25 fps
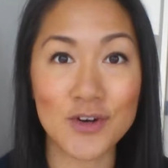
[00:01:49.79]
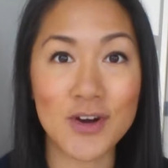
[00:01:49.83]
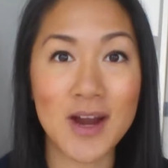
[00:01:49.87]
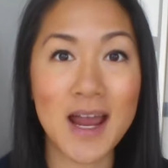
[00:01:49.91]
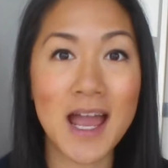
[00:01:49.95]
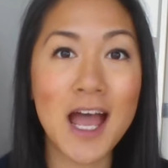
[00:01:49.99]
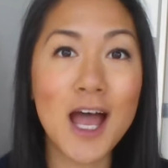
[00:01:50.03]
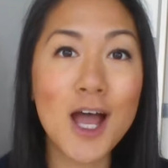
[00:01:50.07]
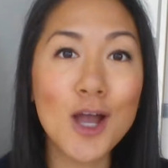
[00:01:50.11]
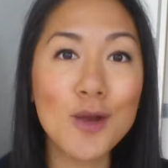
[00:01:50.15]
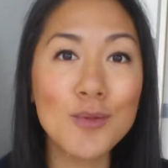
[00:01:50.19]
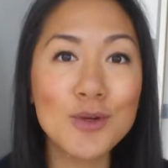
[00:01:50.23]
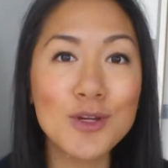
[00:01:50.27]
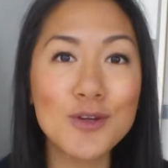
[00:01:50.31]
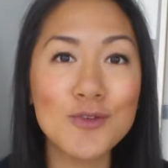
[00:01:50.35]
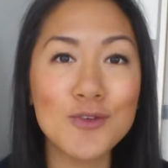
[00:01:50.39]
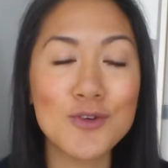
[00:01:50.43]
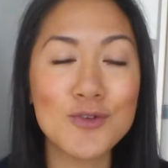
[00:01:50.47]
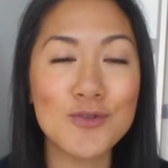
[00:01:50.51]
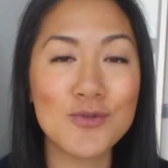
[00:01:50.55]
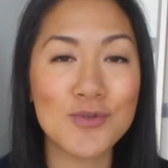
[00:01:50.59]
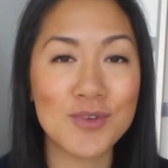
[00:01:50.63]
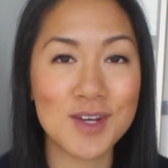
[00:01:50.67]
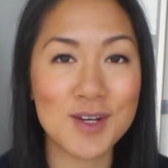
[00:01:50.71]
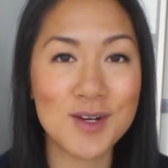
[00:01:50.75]
Or how many of
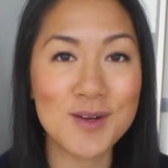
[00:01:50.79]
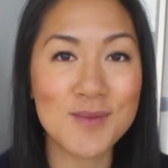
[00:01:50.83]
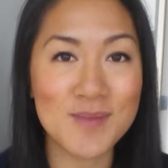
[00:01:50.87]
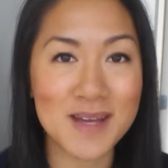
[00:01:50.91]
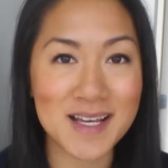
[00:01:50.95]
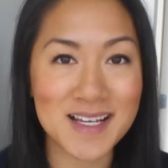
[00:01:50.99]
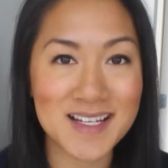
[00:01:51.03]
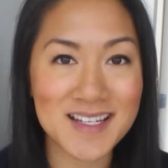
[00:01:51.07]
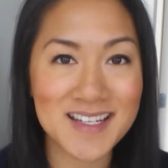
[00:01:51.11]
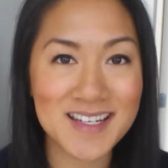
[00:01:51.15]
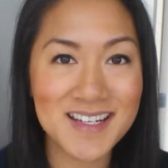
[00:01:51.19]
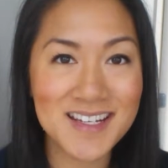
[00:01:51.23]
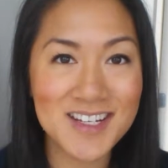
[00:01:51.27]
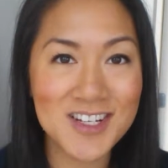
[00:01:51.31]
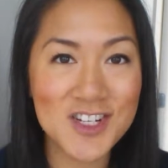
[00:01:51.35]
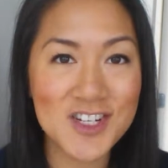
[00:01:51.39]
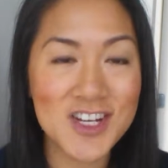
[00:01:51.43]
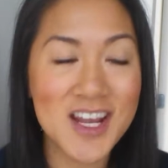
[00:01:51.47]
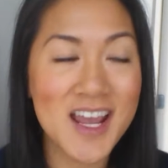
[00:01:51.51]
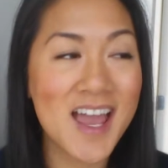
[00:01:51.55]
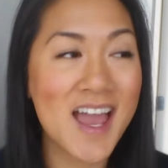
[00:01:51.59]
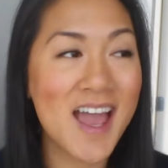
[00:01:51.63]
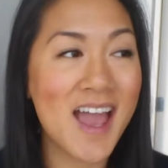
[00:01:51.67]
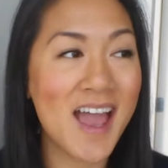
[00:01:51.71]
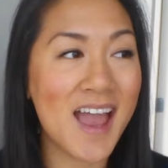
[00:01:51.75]
you read a message
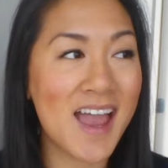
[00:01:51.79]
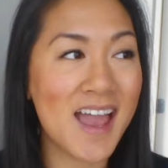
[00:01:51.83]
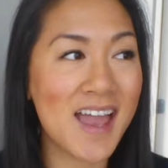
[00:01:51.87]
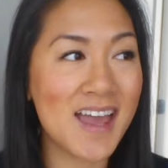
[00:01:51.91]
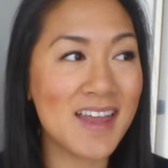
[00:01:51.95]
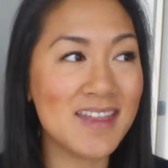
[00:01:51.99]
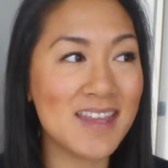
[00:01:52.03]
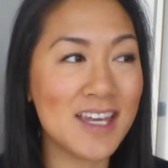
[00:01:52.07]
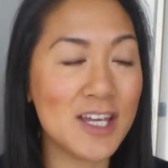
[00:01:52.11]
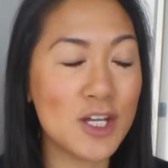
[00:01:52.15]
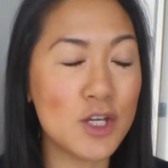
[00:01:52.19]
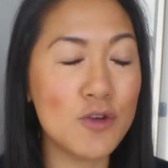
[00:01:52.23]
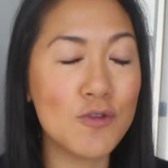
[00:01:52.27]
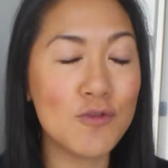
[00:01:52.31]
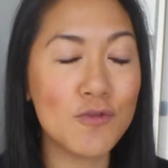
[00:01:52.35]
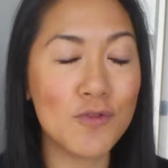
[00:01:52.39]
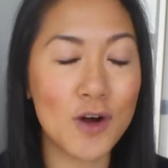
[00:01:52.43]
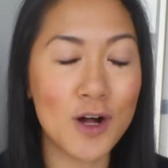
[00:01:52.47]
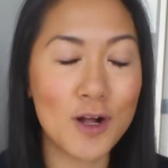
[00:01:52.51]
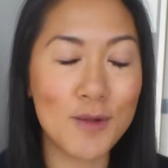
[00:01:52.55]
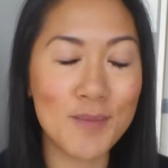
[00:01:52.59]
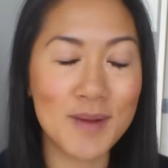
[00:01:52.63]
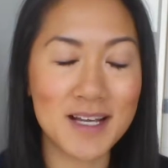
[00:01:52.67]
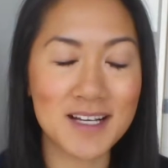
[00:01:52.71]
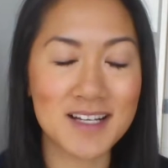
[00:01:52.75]
and then you
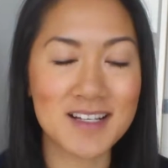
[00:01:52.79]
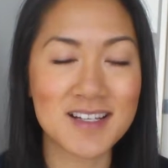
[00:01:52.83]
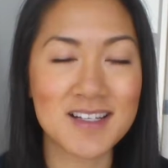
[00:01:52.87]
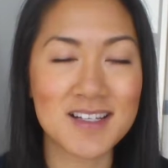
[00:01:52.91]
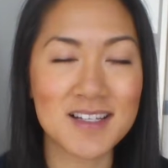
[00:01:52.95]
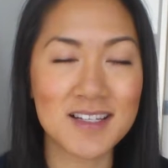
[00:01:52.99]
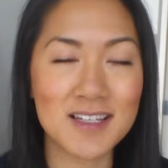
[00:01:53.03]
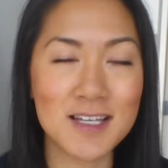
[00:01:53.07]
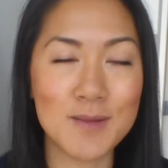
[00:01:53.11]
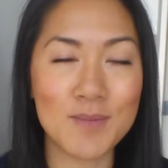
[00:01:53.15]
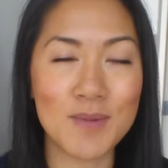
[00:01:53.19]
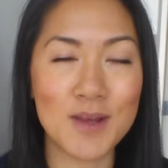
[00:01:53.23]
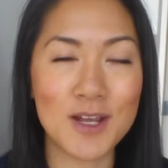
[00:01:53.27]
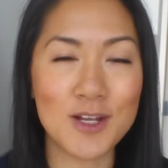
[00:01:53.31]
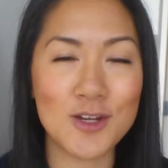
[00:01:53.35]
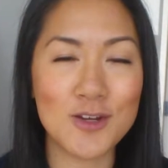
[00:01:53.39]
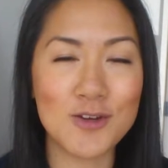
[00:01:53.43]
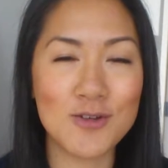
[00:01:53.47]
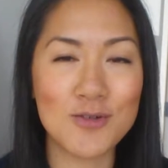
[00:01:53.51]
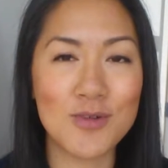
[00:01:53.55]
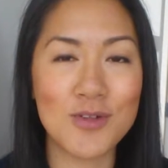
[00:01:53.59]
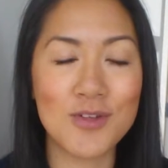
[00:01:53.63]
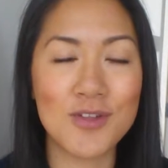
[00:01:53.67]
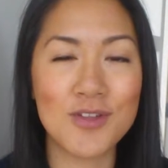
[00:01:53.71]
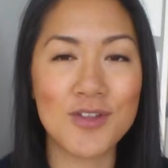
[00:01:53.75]
fall back asleep and
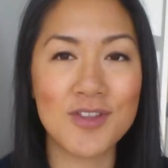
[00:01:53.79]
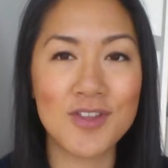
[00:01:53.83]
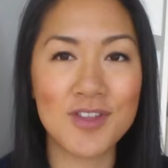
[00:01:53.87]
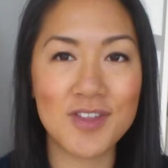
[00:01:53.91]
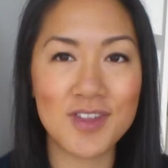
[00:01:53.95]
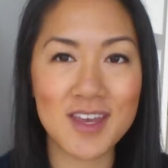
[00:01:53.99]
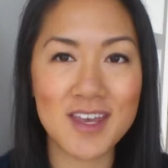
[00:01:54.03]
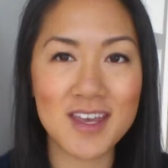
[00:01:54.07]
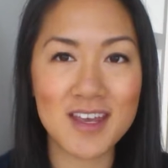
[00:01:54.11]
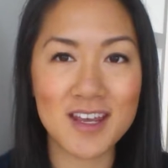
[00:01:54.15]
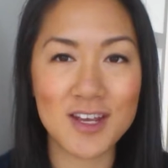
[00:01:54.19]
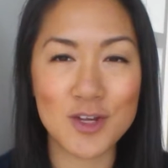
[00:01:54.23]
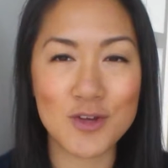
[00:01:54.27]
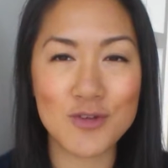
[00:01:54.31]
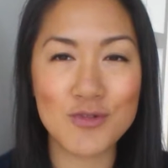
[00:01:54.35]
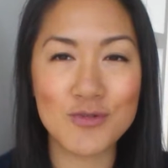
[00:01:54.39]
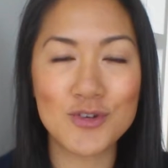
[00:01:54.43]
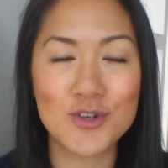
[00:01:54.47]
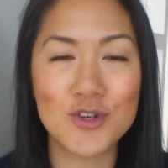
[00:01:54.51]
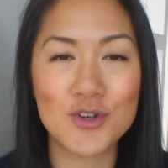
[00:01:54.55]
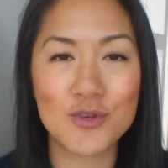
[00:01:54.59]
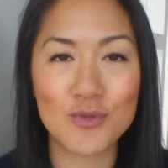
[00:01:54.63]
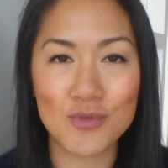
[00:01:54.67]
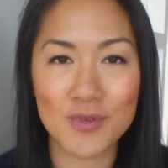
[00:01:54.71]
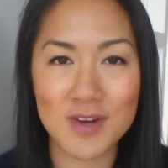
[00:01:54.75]
you think you
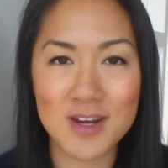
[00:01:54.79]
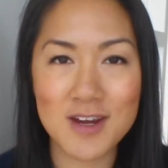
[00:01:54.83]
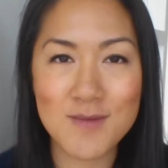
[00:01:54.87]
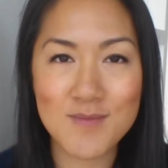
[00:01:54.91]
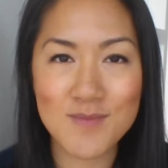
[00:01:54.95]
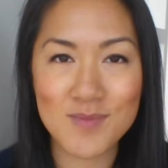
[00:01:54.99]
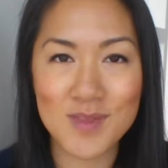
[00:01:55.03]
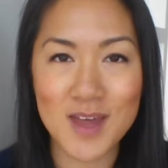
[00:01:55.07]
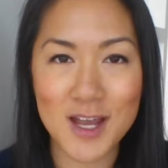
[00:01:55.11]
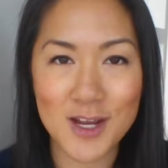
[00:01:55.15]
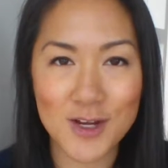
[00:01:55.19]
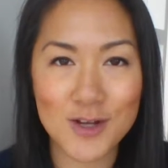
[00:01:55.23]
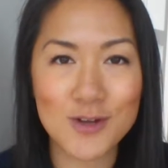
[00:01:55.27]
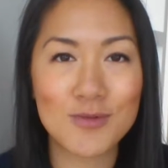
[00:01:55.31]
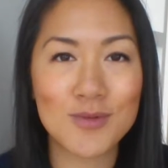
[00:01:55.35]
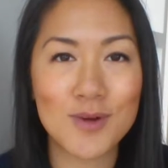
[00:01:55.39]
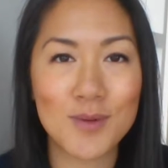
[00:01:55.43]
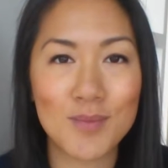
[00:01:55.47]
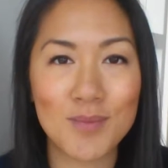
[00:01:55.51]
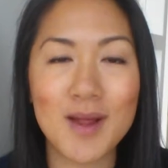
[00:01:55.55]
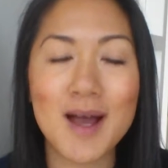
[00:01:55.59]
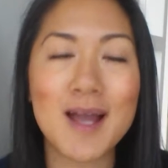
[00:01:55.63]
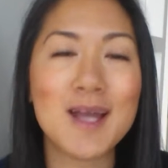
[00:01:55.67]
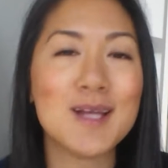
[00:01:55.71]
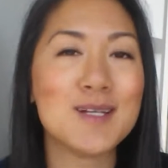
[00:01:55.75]
dream that you're
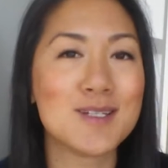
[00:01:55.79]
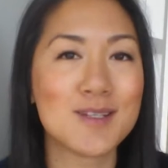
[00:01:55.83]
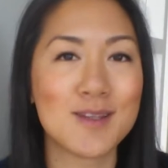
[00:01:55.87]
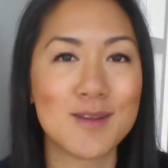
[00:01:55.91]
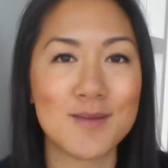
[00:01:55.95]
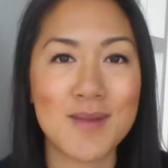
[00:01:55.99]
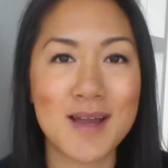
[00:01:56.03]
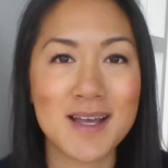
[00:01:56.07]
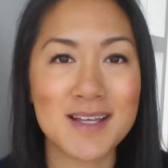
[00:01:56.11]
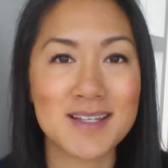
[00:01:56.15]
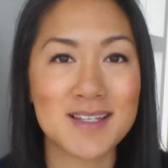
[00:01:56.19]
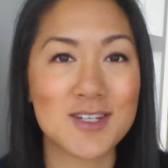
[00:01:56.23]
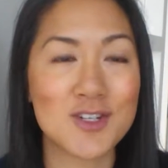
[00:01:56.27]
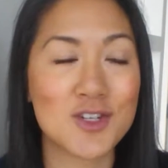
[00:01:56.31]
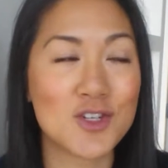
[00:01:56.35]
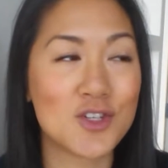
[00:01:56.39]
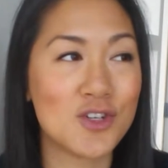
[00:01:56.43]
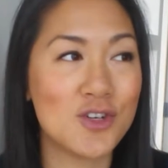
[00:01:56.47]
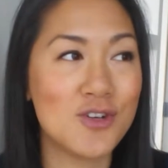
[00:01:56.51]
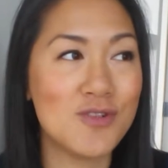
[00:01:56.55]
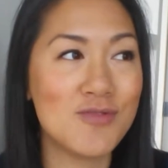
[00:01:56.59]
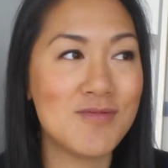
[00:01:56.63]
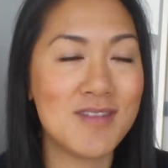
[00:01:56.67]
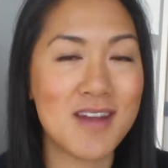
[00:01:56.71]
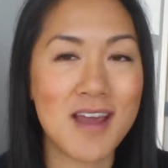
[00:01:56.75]
replying to the message,
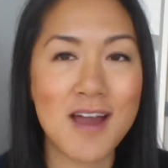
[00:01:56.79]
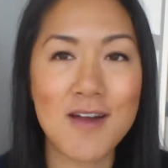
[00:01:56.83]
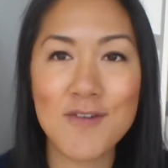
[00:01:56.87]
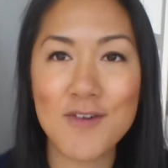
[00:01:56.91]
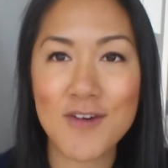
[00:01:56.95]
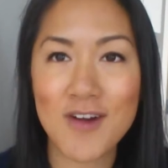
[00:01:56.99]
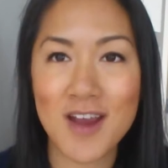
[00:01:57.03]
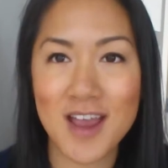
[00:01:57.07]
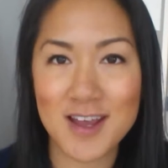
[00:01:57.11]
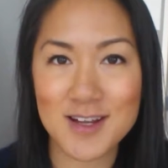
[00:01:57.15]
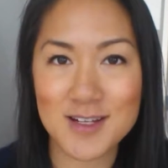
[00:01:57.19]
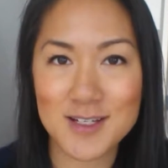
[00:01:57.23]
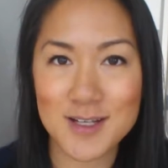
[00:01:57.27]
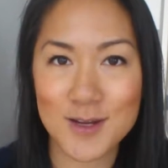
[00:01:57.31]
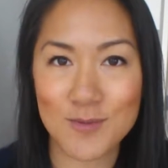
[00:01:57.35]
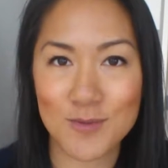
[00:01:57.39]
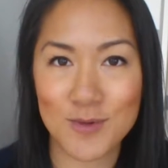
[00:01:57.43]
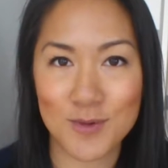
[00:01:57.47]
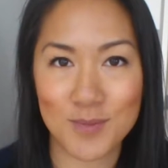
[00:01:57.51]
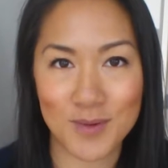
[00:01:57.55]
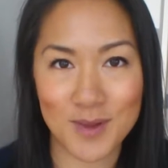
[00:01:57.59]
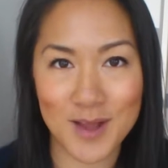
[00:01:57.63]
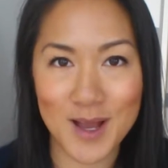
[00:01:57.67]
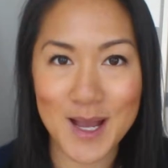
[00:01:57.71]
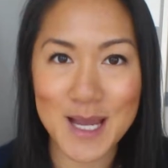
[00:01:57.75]
so you never end up
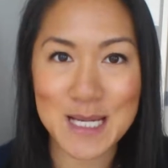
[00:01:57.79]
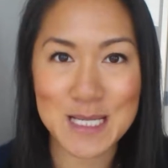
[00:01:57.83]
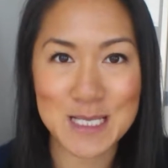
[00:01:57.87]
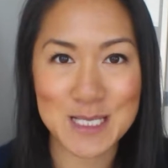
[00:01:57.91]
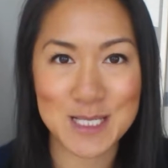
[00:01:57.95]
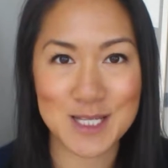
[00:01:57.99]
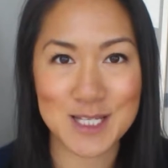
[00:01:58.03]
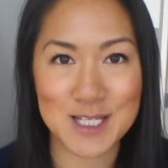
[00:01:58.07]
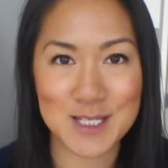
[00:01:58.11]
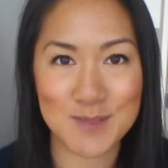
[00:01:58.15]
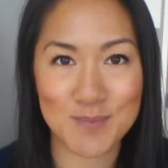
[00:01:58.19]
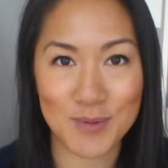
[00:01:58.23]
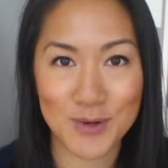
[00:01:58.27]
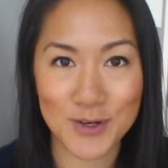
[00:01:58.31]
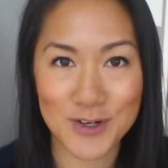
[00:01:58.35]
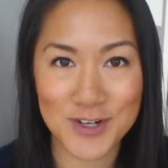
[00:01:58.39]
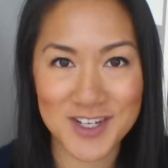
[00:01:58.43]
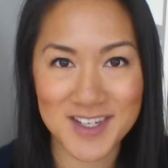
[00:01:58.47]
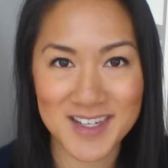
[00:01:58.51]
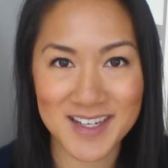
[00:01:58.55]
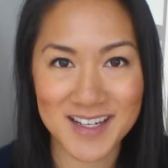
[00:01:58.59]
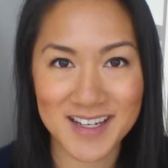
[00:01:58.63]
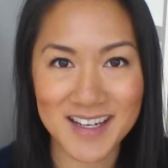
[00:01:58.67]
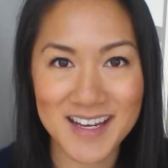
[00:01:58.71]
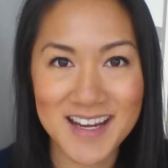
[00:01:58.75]
replying to this
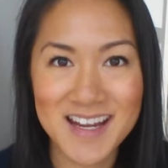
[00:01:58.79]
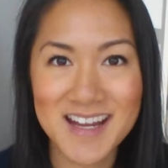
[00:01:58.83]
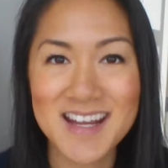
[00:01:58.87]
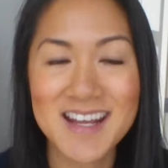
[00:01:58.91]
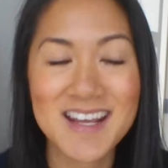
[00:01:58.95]
person?